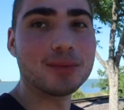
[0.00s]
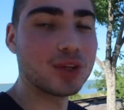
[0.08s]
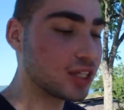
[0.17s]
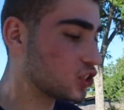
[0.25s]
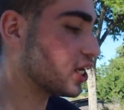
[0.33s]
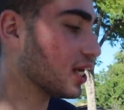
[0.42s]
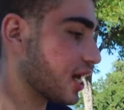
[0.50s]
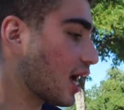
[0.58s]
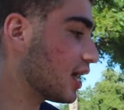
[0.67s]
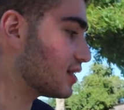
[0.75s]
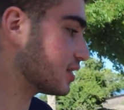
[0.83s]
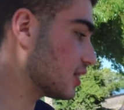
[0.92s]
Legit,
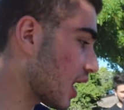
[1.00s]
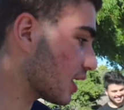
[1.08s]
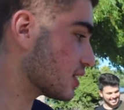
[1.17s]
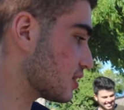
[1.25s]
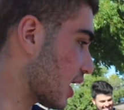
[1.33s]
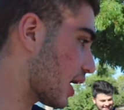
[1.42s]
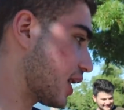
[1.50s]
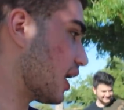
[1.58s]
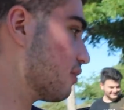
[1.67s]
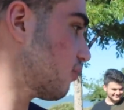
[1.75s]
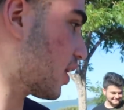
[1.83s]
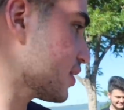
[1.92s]
guys, I
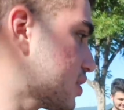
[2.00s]
can't find a